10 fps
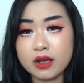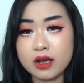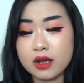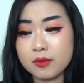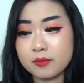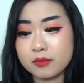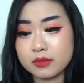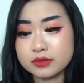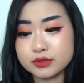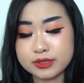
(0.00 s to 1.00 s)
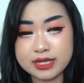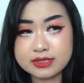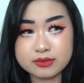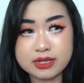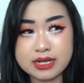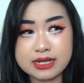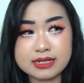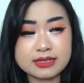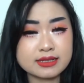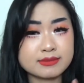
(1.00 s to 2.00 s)
Um, so that's
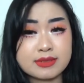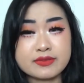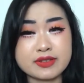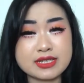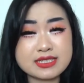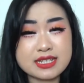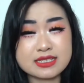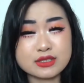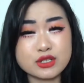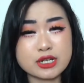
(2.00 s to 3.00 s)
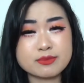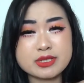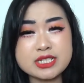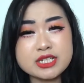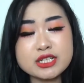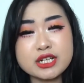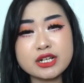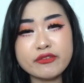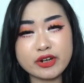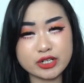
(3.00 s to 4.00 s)
why my face doesn't look
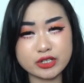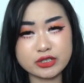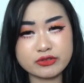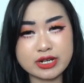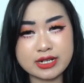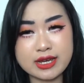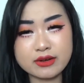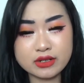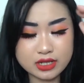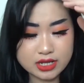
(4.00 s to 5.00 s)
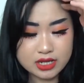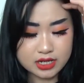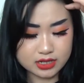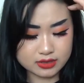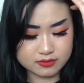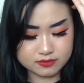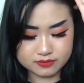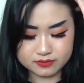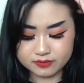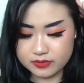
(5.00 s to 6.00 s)
particularly very good right now.
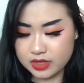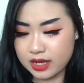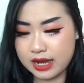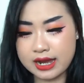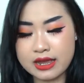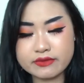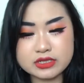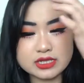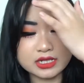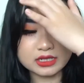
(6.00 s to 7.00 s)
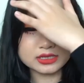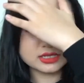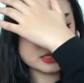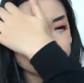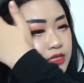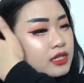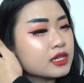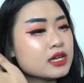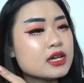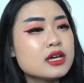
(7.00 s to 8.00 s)
Um, I haven't done any
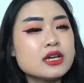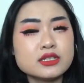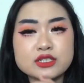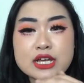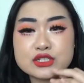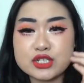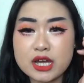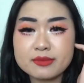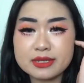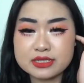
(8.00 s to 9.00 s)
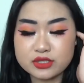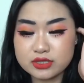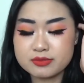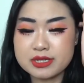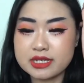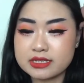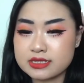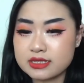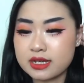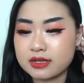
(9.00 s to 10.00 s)
dad shop is just
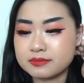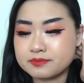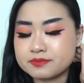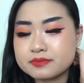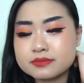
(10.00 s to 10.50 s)
because um,